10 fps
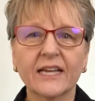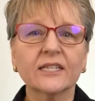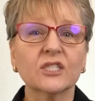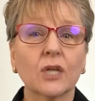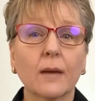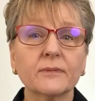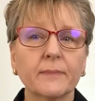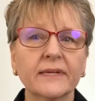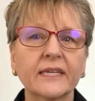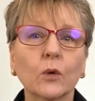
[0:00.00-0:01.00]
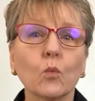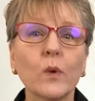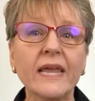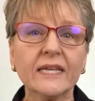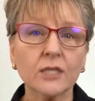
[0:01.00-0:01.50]
Stop spending
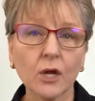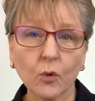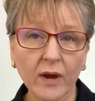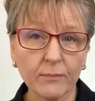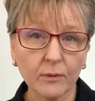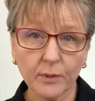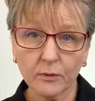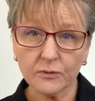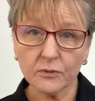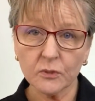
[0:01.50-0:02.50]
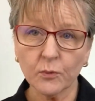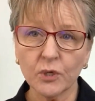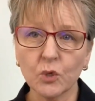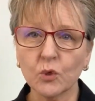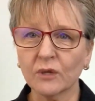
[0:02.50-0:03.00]
weeks on grant proposals when you
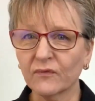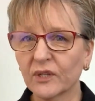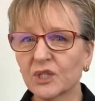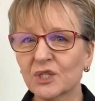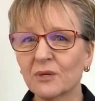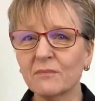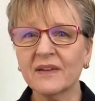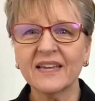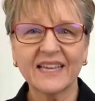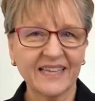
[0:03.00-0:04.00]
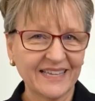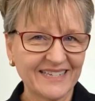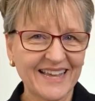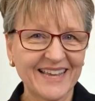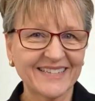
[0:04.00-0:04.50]
could finish them in
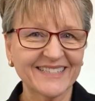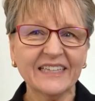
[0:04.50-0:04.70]
days.